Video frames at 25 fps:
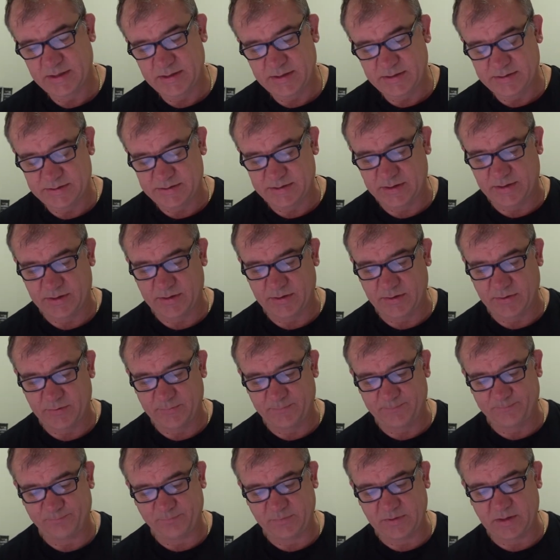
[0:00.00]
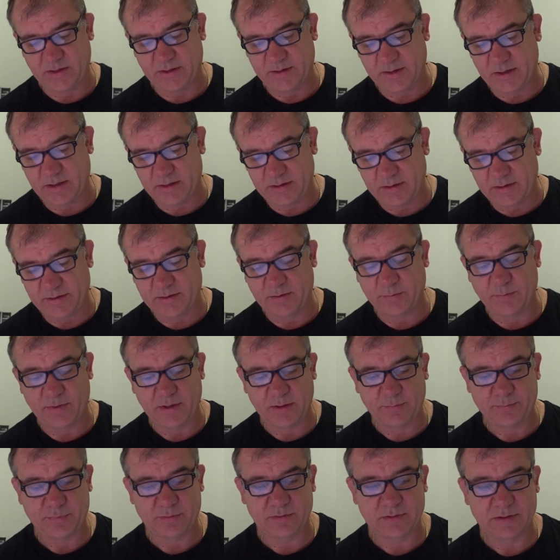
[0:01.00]
So I know a lot of
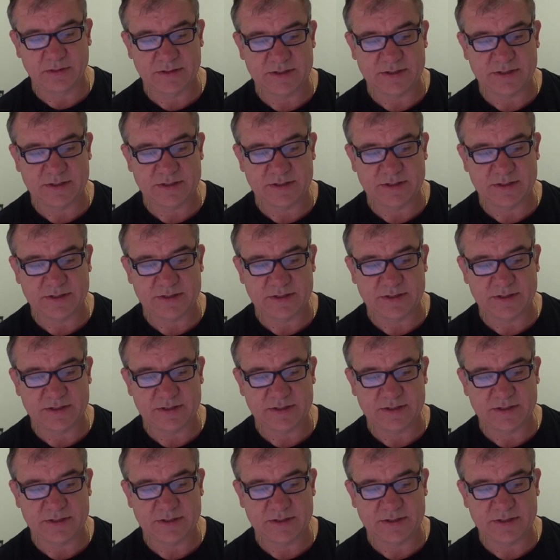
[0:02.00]
people are